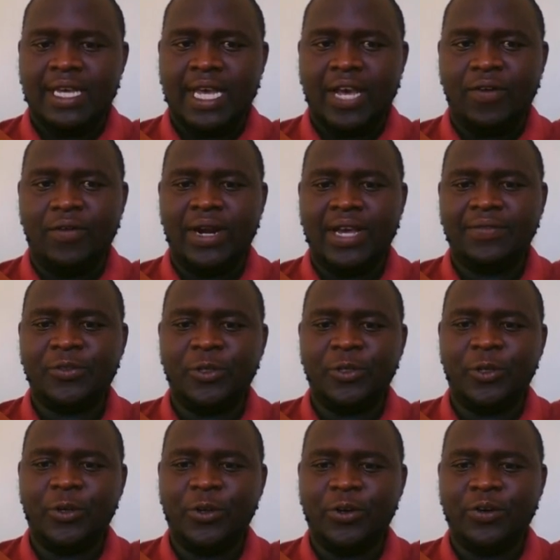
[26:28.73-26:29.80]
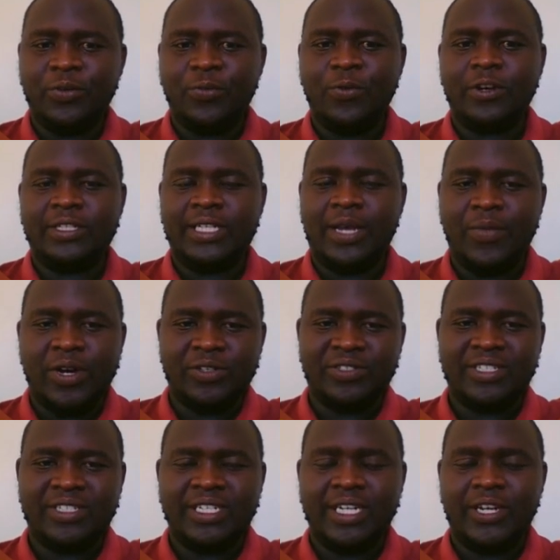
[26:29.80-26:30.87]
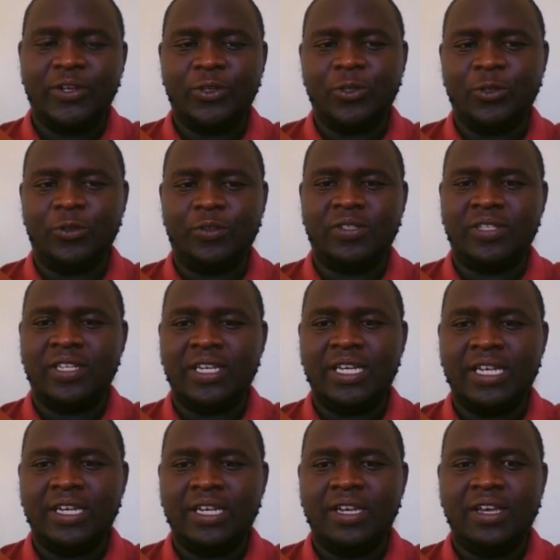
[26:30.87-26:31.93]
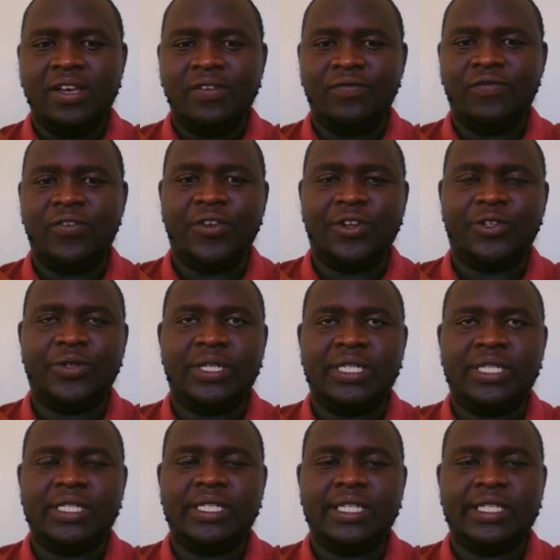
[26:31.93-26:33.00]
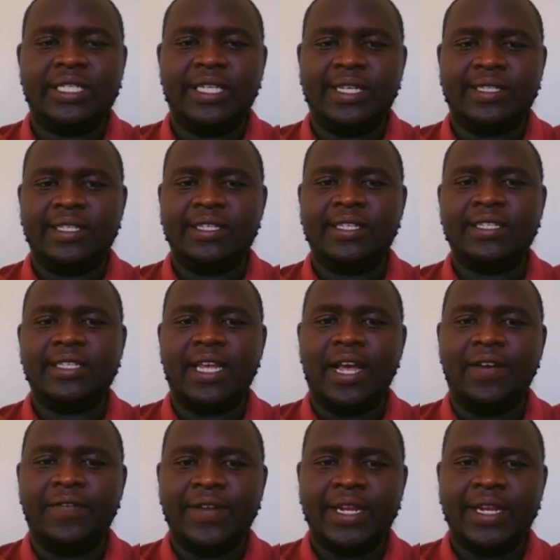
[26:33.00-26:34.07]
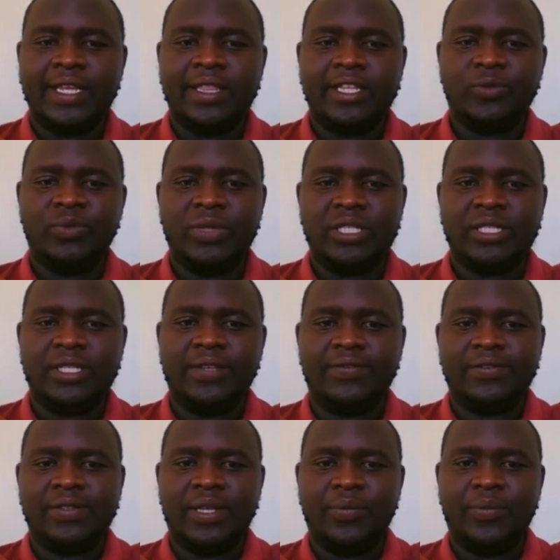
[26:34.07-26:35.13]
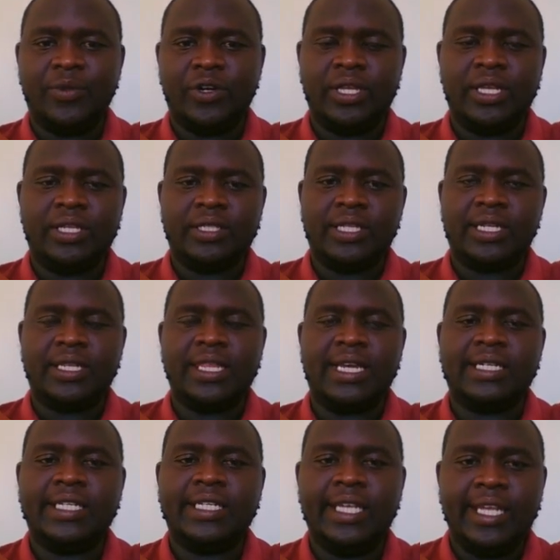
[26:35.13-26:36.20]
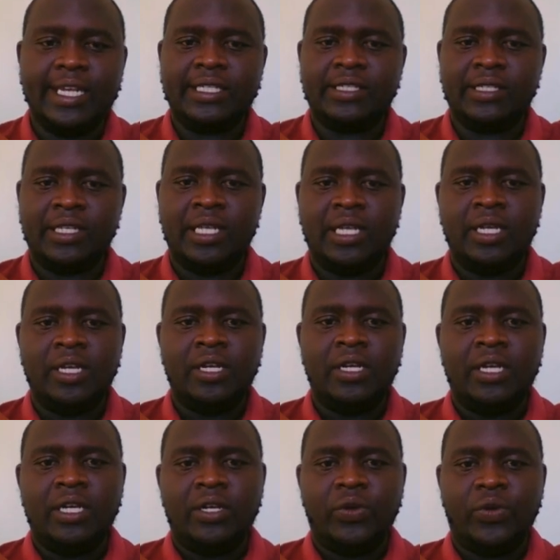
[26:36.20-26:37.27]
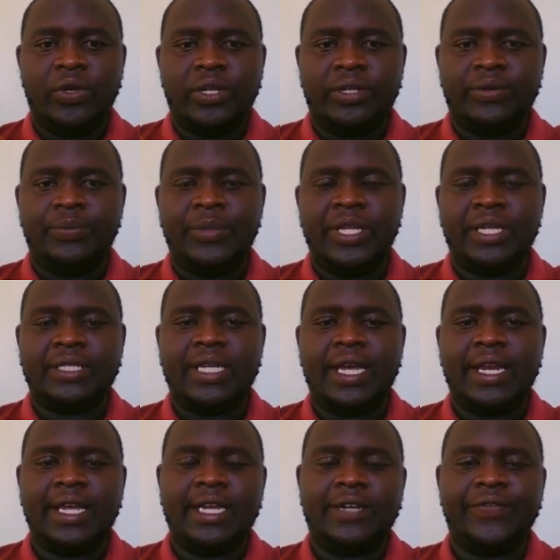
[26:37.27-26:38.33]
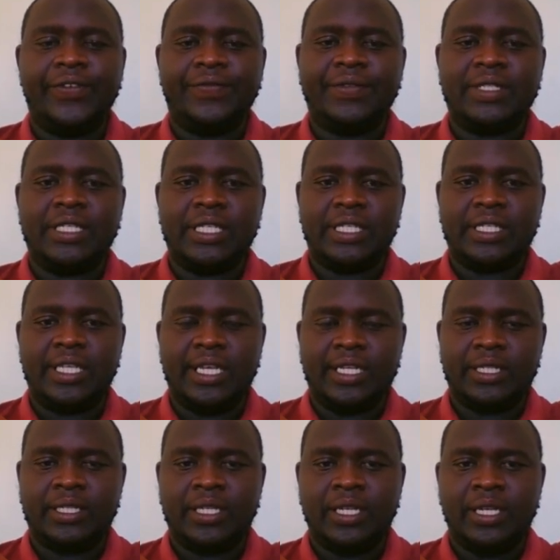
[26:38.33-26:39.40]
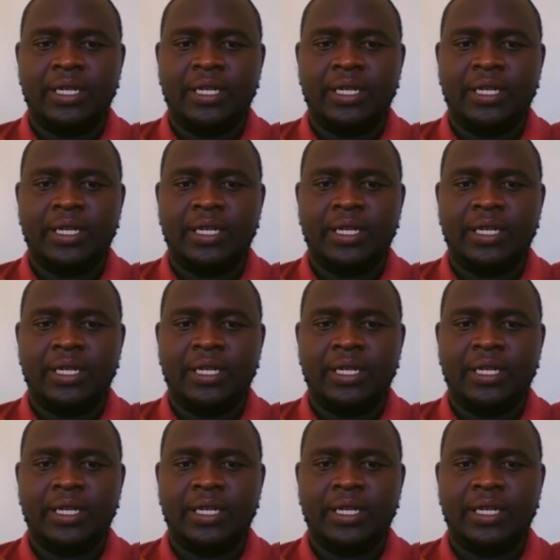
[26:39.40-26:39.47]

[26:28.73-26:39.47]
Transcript: I would love to know what amount did you choose for your 26 years. This is average. This means if somebody is at 30 years, will be retiring at 56 years.